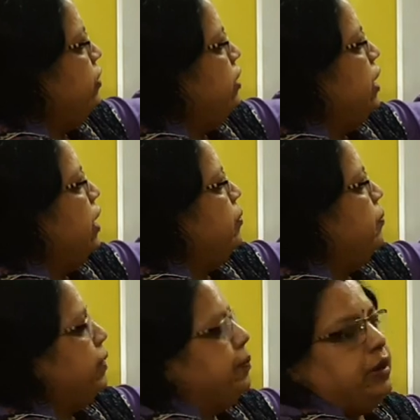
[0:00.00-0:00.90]
field and
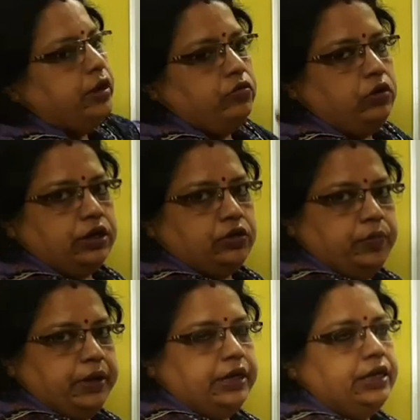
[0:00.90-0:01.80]
perpendicular to
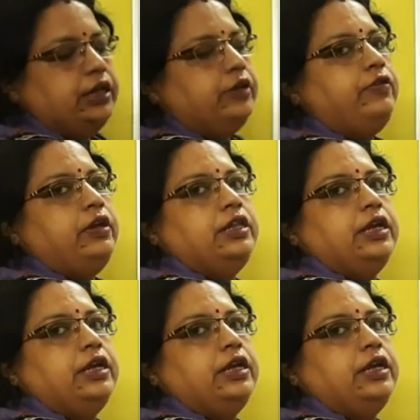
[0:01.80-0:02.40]
magnetic field.